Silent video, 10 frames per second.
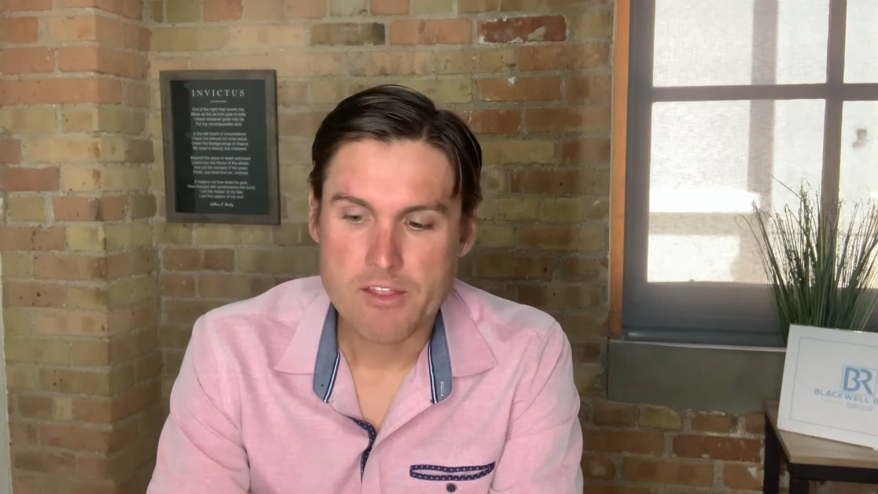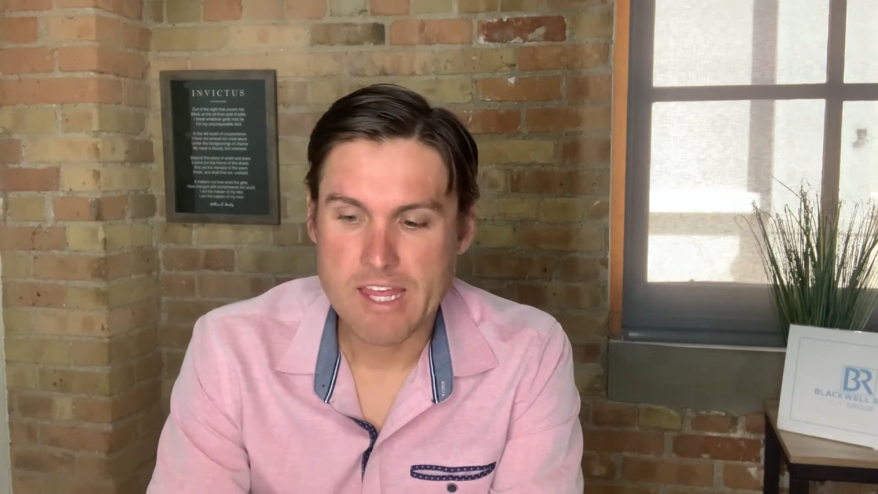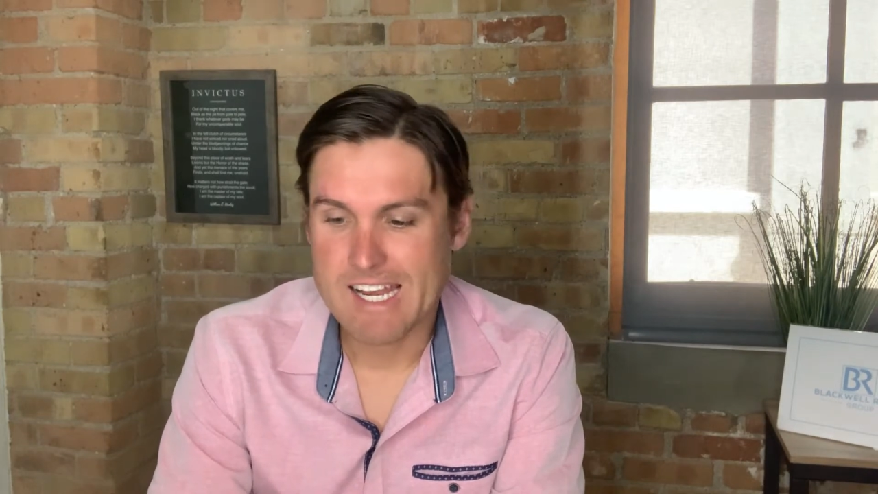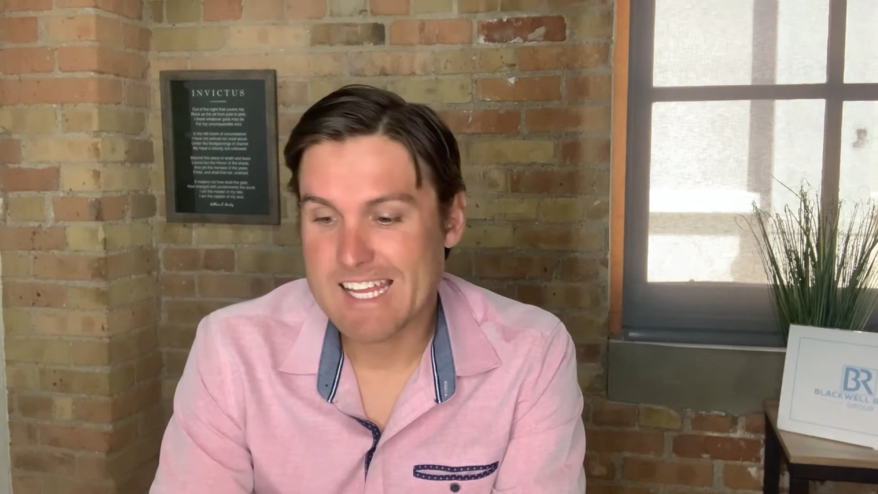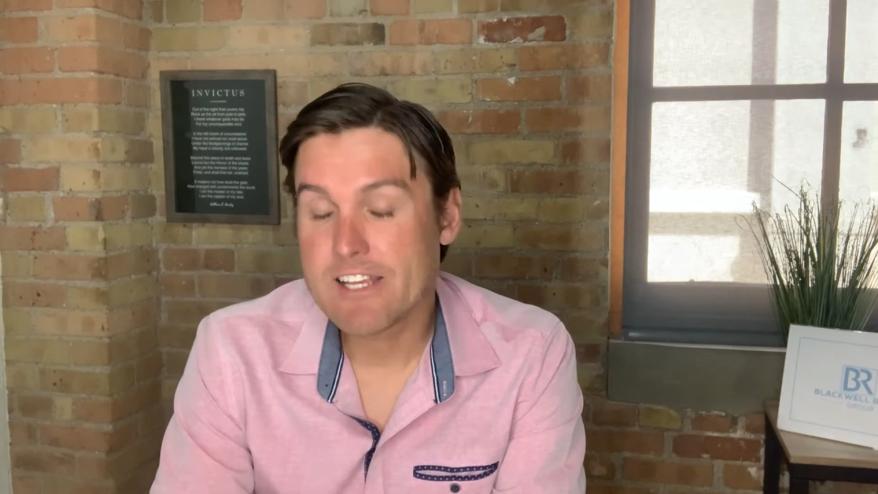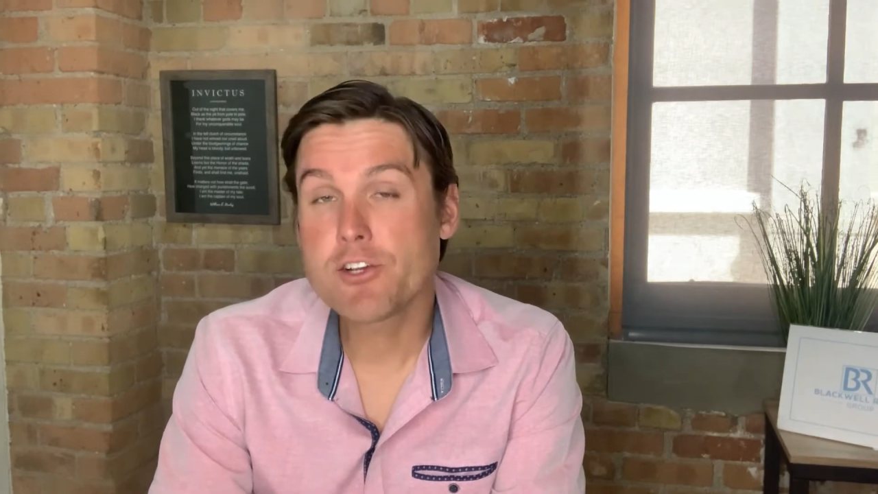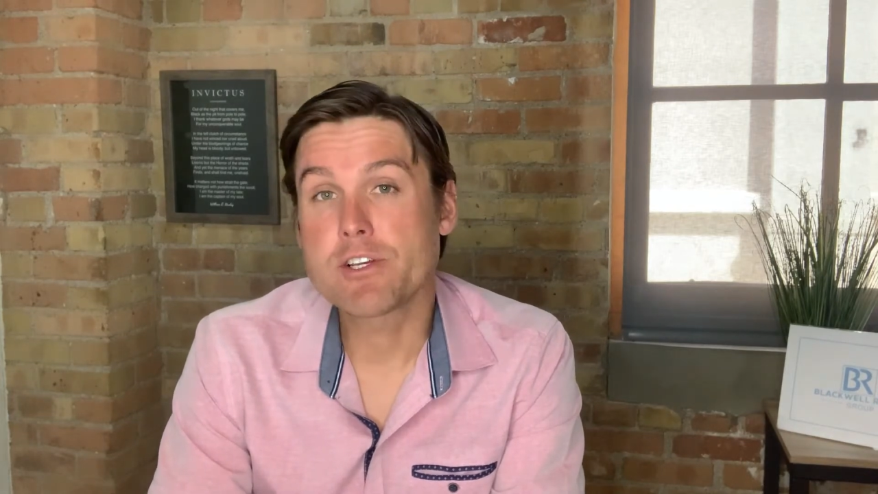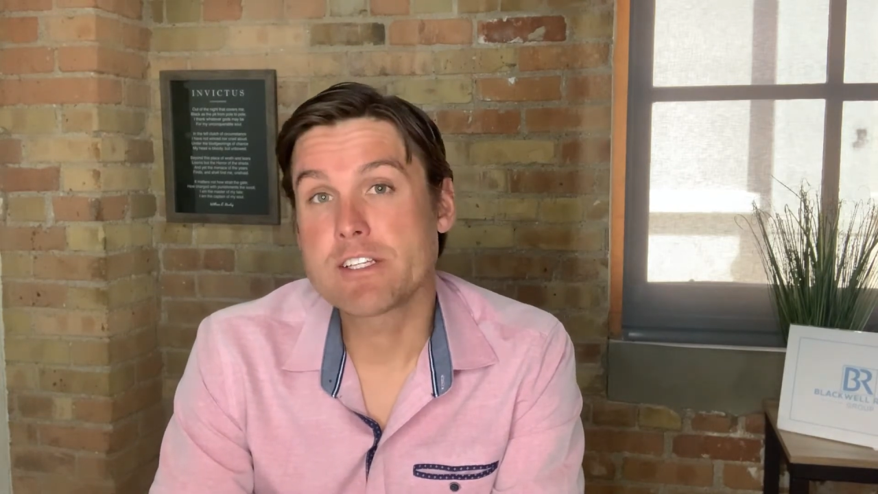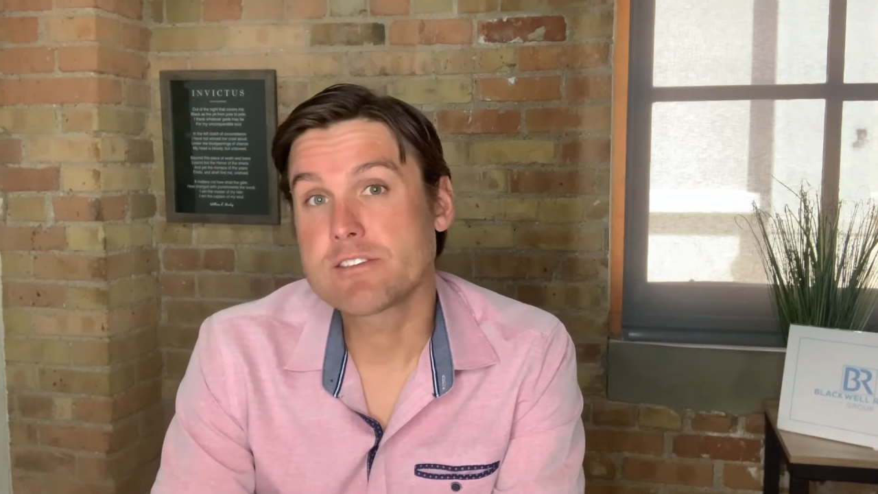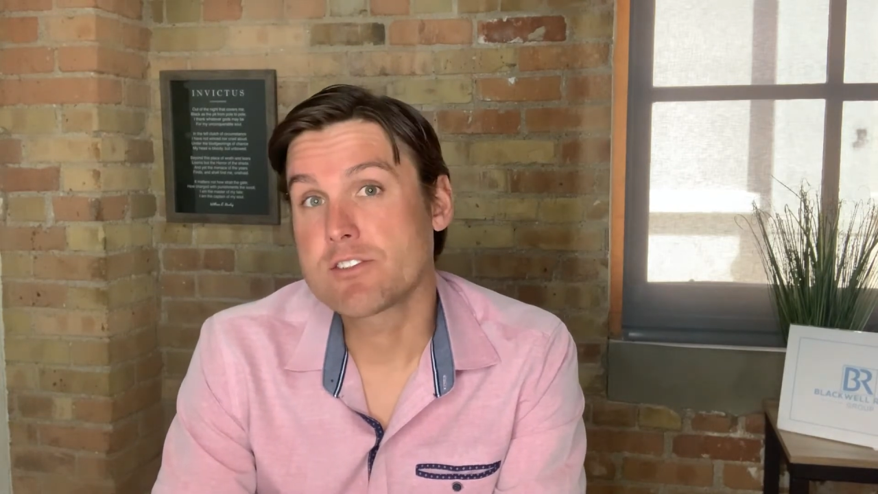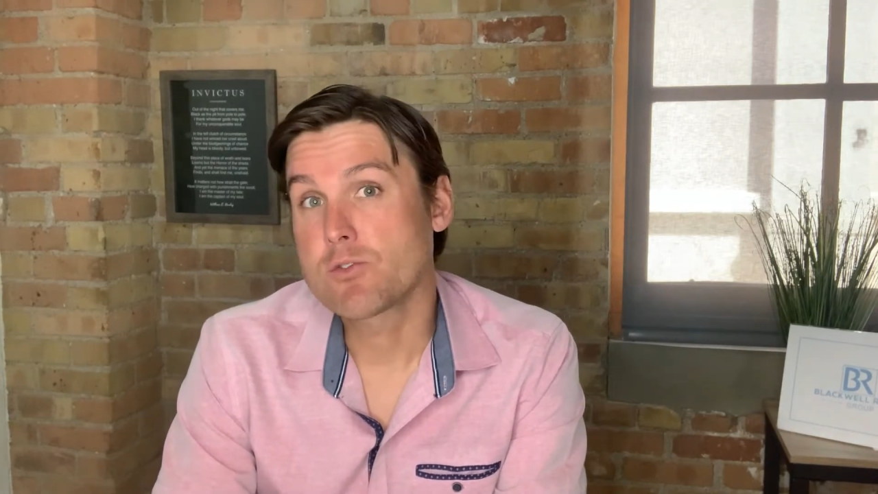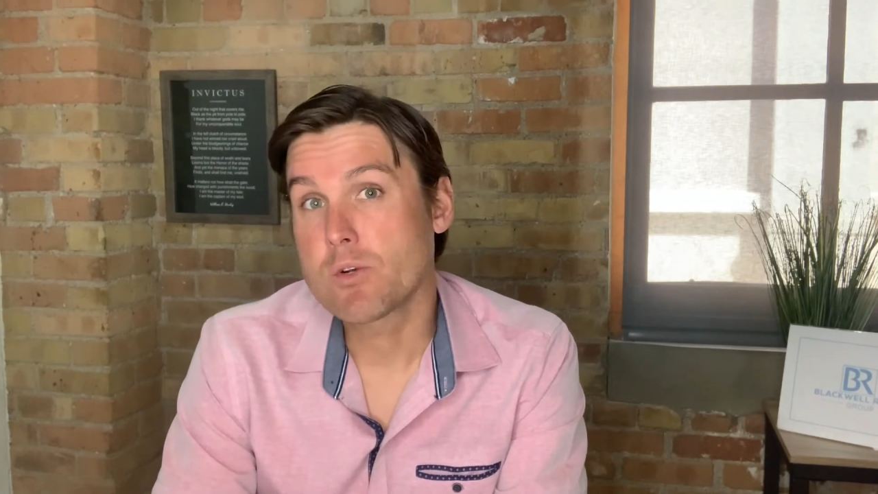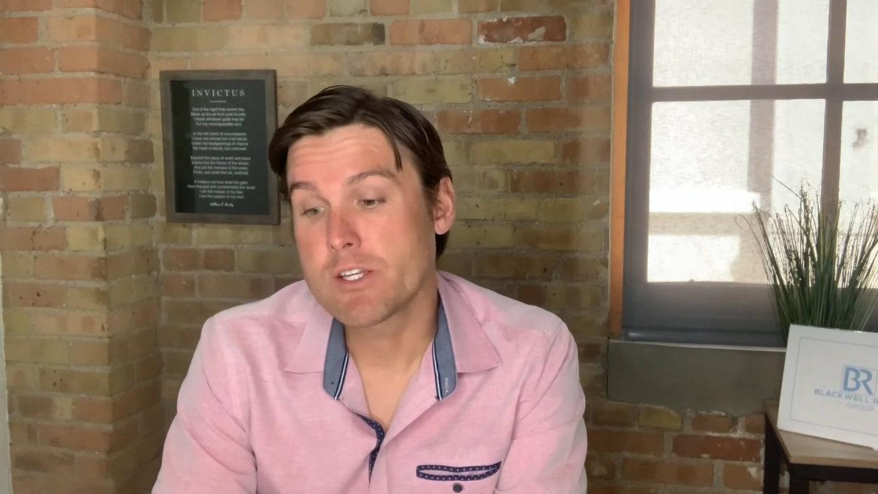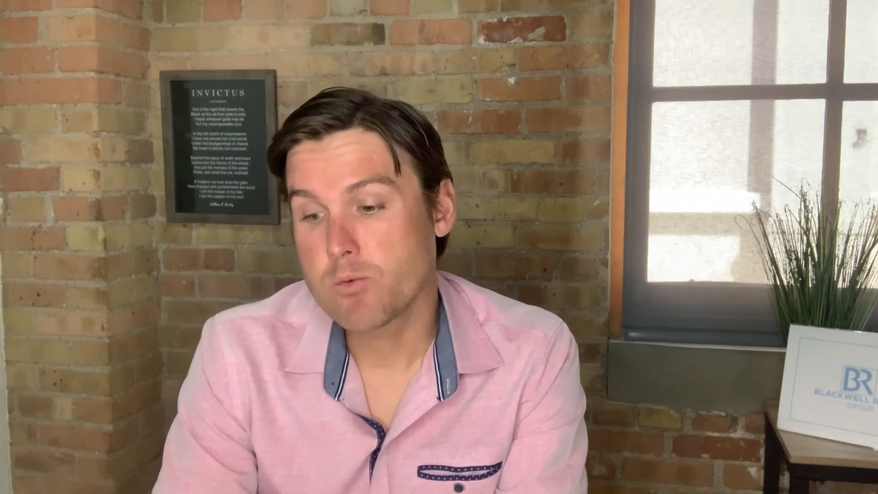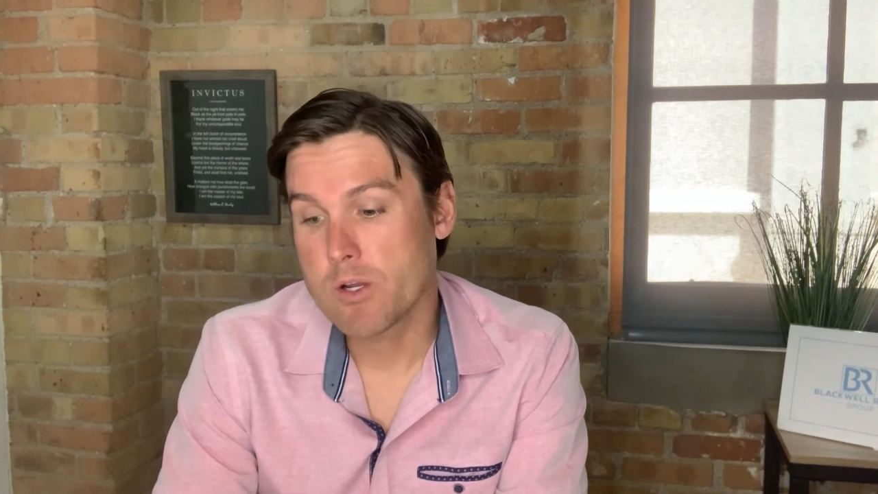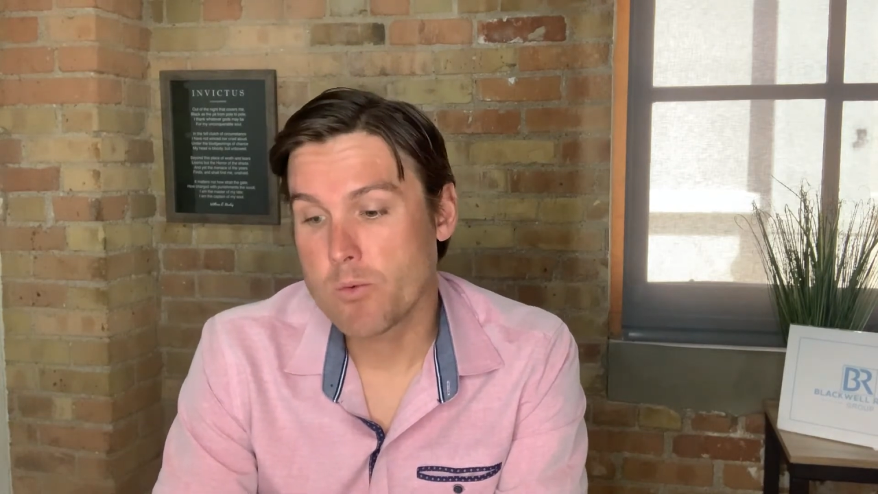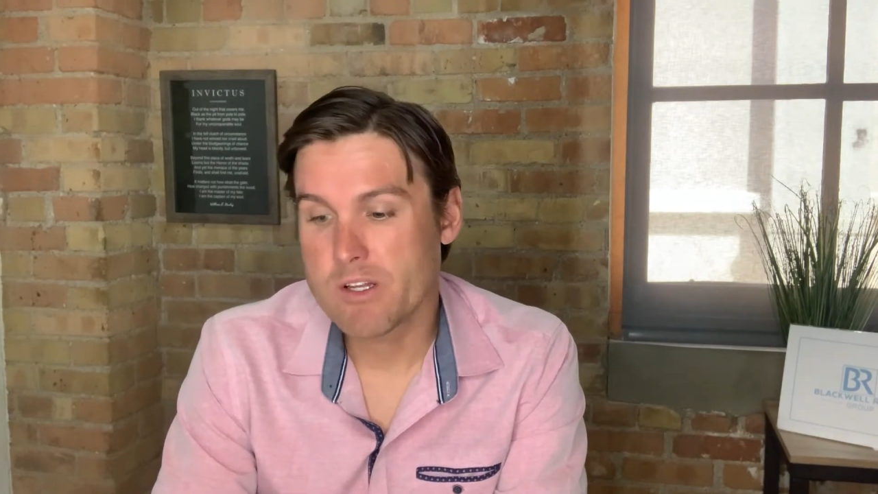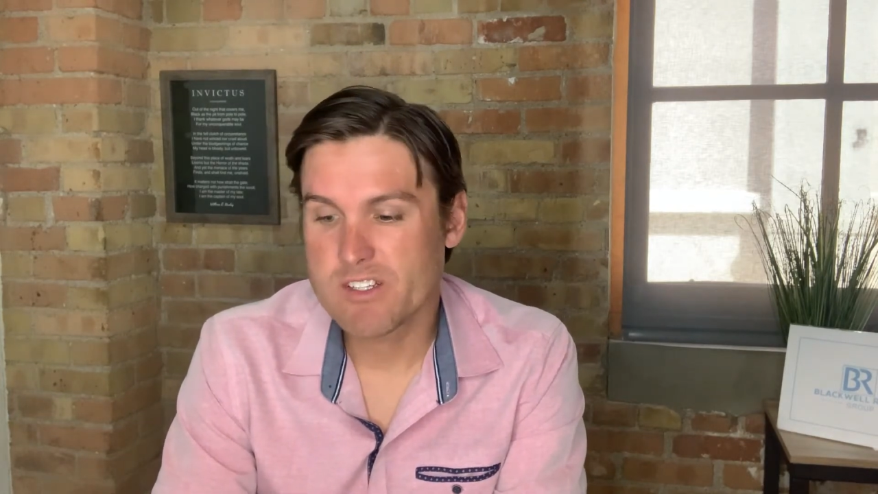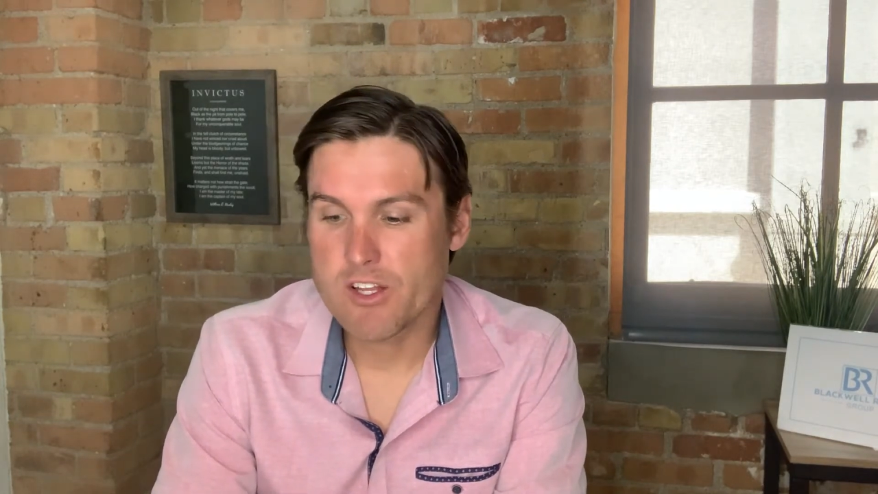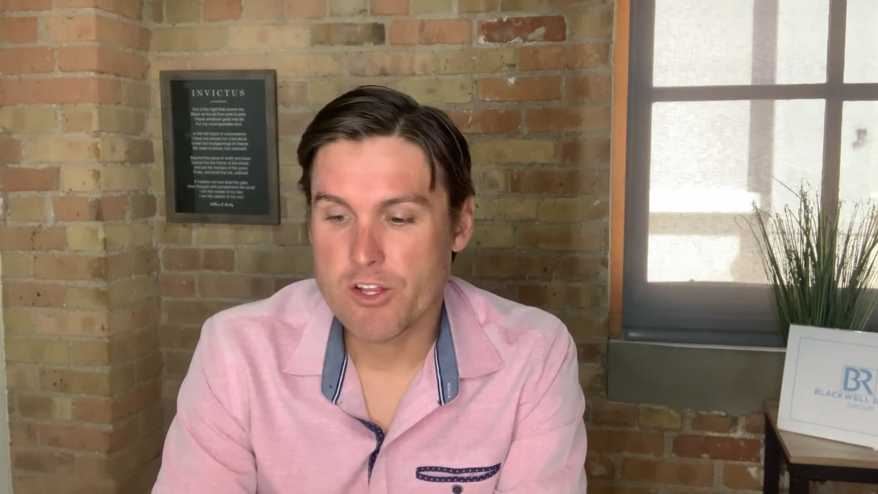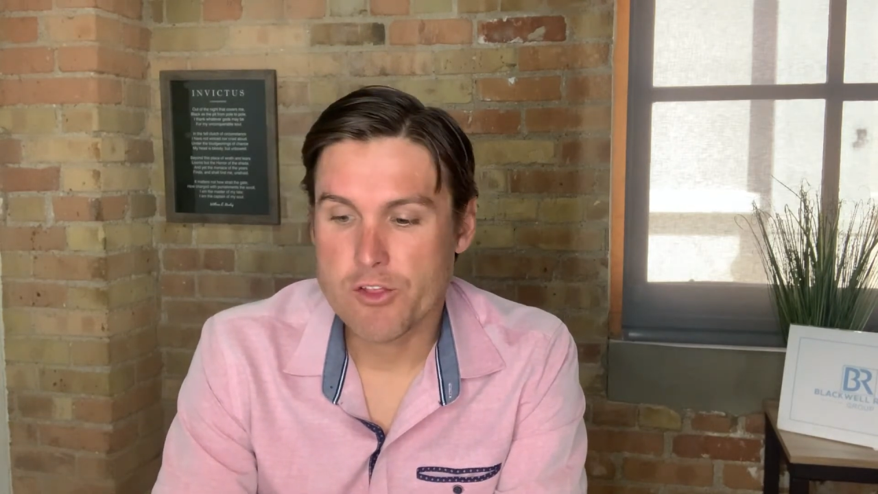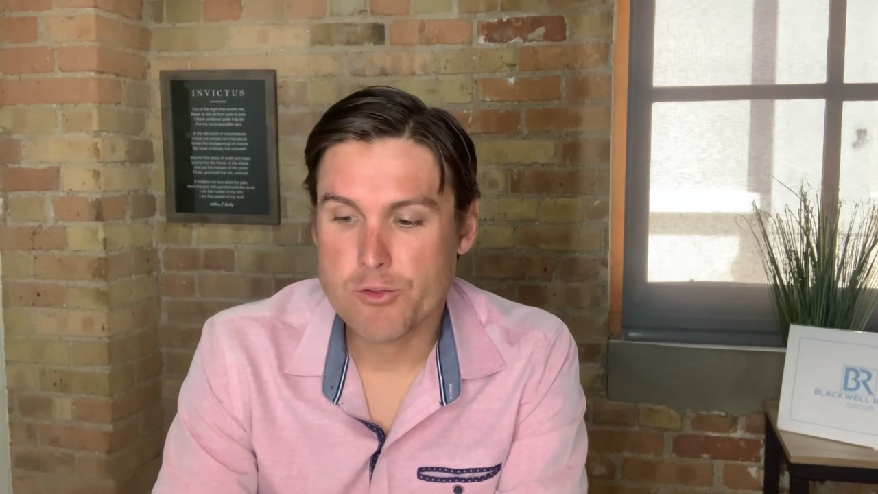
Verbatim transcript: That increased in 2021 to